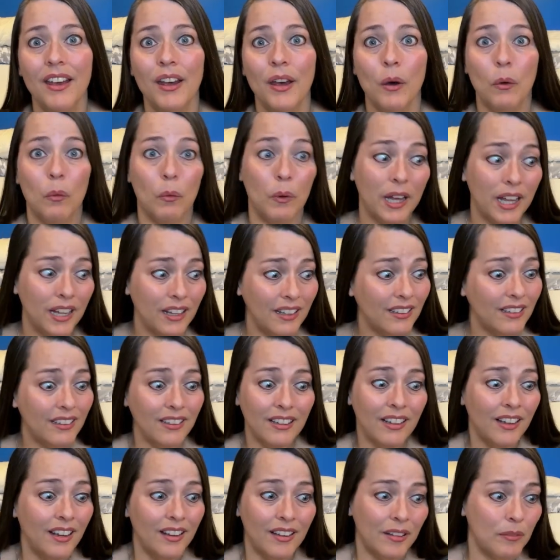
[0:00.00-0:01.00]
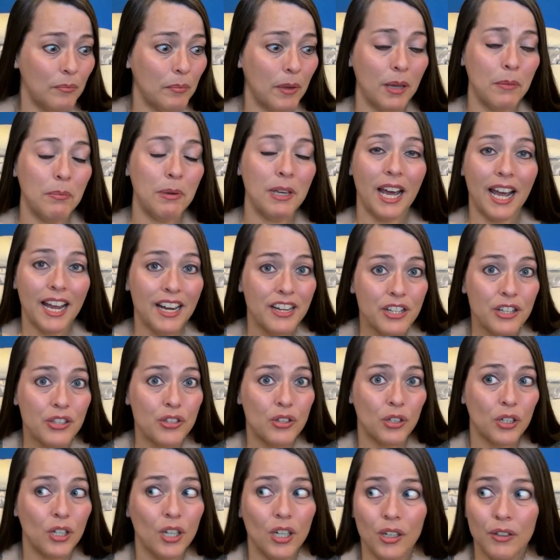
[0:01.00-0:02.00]
Well, maybe I
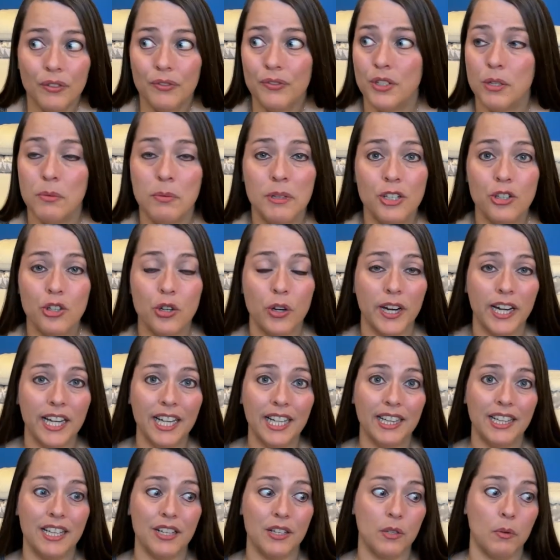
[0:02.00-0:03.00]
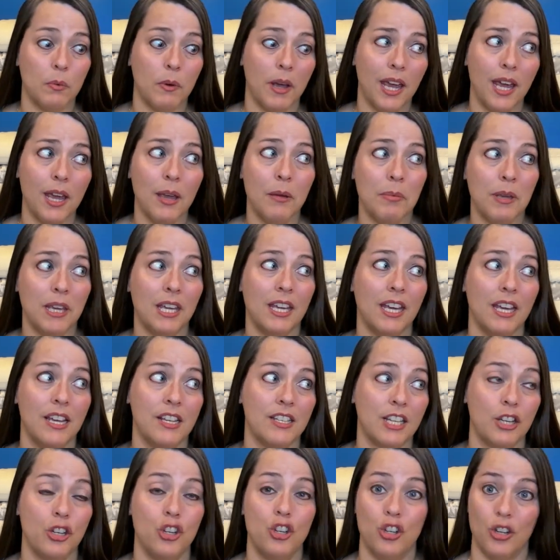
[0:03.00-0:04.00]
deserve to be treated this way because
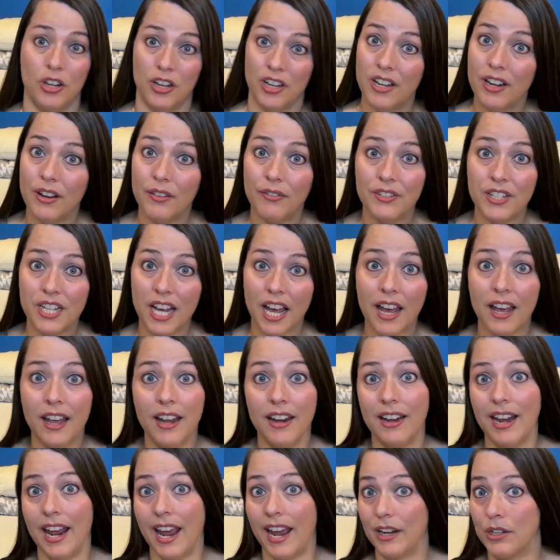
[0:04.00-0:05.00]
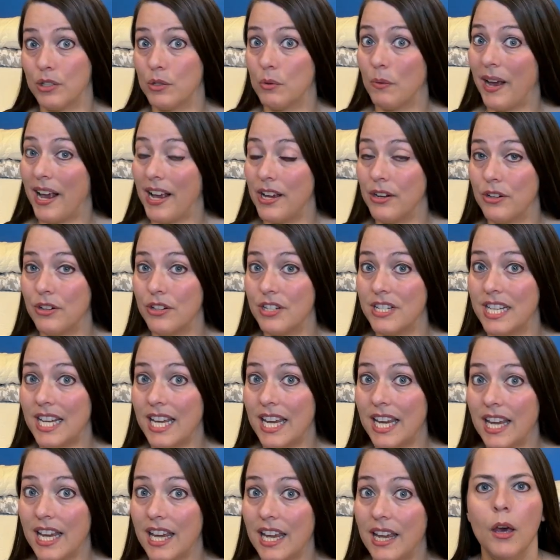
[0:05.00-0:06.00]
I shouldn't have done X, Y, or
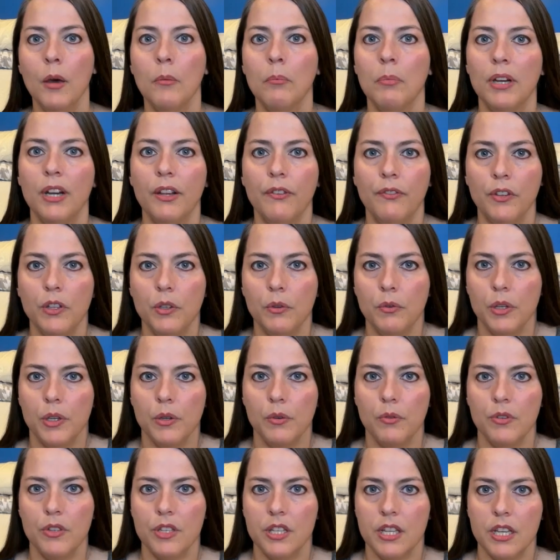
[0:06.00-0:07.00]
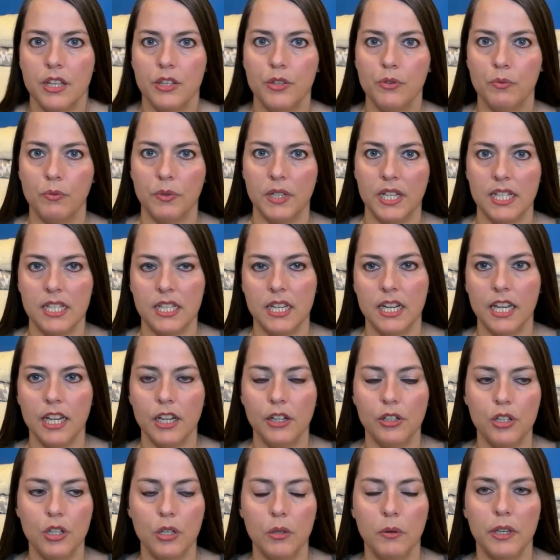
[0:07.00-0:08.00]
Z. But if you use this
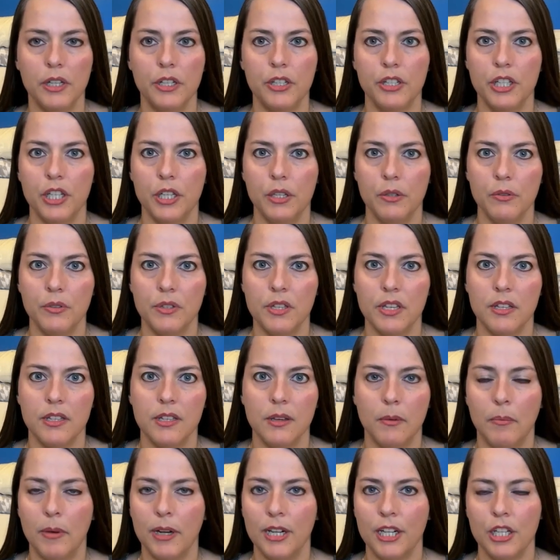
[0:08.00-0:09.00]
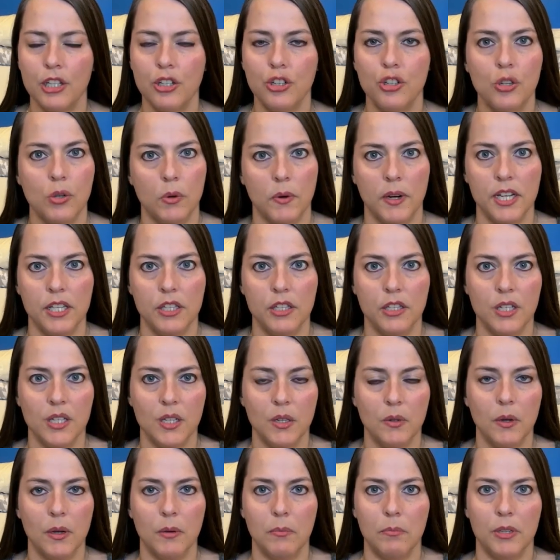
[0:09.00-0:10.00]
reasoning to excuse somebody's choice
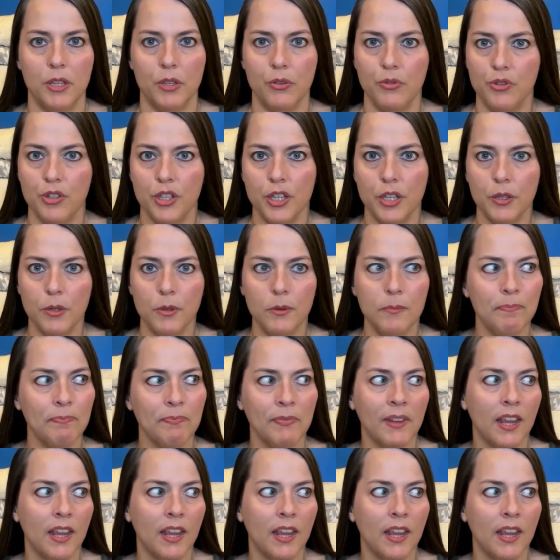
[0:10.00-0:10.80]
to abuse you,